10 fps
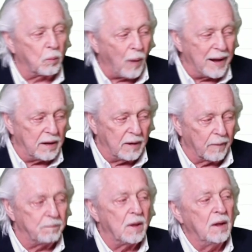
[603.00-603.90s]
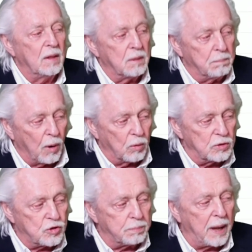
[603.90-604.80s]
right here. The
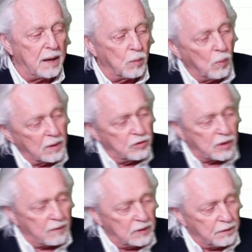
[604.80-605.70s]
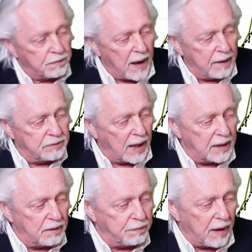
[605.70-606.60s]
Bollinger Band at
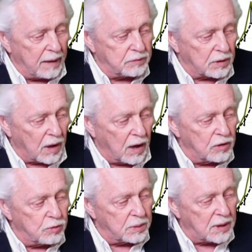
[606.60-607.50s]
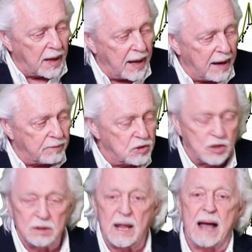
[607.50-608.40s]
175.95 to the 100-day average
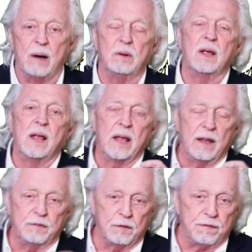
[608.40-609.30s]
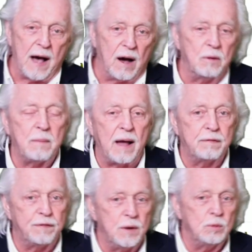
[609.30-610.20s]
and down. If you follow my
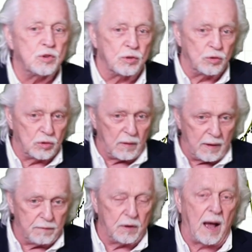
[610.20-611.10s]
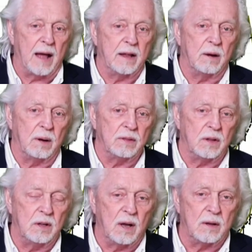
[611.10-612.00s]
futures here on
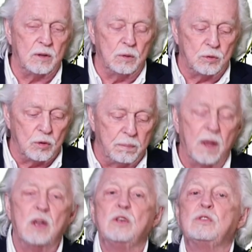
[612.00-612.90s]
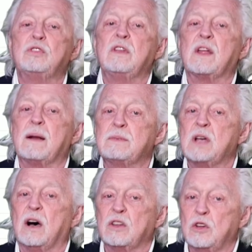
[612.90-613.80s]
the YouTube, you see that I'm
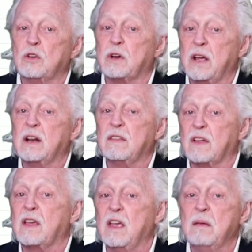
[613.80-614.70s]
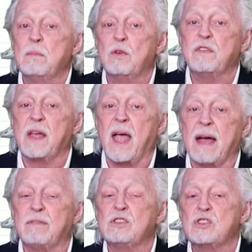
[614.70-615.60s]
telling you you're hitting the key moving
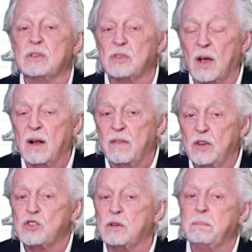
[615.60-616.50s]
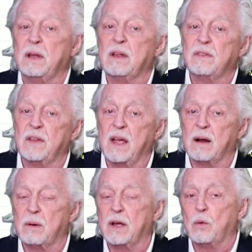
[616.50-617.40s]
averages. This should be in the
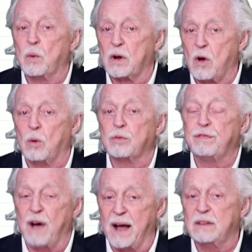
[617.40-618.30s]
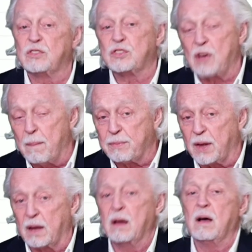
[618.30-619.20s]
area where gold finds
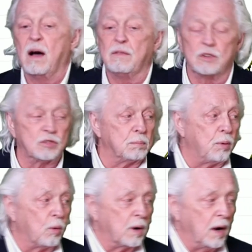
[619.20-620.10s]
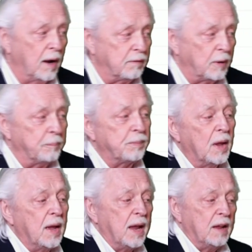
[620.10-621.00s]
something of a support level.
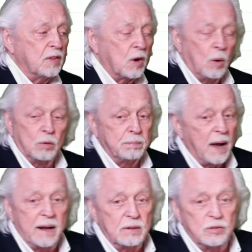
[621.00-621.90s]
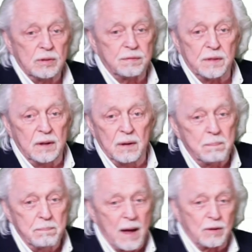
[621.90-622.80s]
In the gold miners, if the
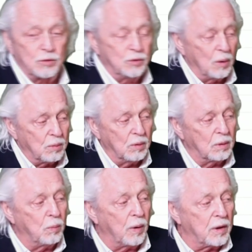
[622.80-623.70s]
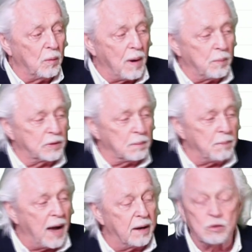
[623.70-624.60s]
metal's no good, what do you want with the
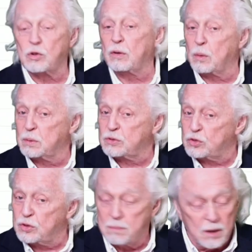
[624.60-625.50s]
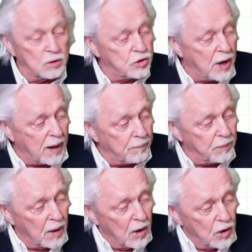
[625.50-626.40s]
miners? Although it's a similar
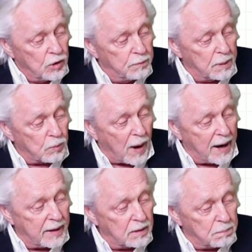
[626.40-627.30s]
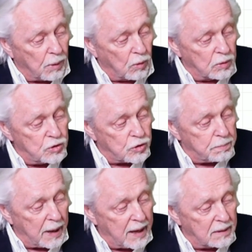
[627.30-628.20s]
chart. You've been riding the Bollinger
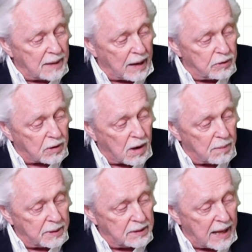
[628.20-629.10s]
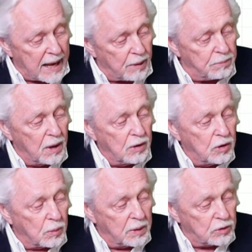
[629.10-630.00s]
Band. Now you're coming down.
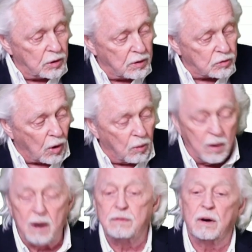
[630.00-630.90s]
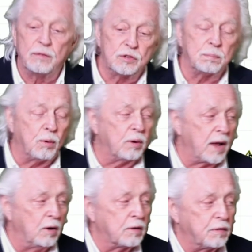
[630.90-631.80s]
You're into this whole level of support. I
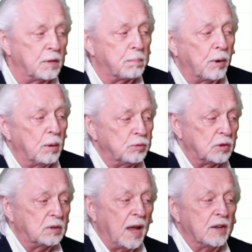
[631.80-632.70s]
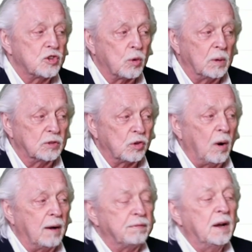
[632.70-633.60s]
look for the pros to take shorts
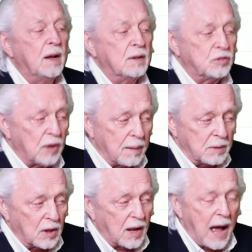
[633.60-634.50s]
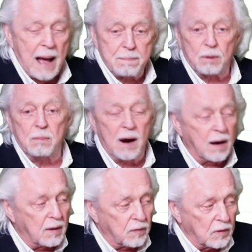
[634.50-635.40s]
off. Same in the copper
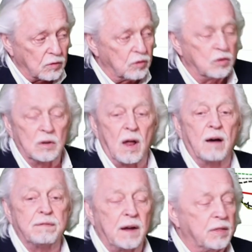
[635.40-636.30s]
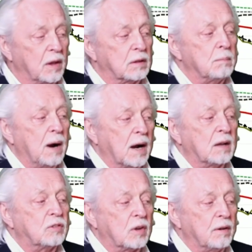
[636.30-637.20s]
market. This is enough. I think the
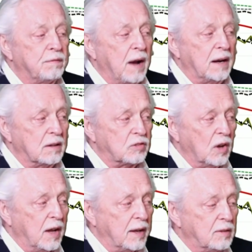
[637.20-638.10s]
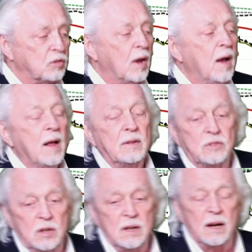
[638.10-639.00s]
market's going to find its legs.
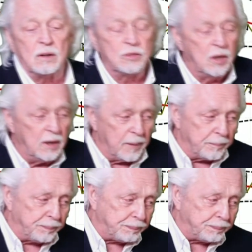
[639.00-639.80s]
TLT.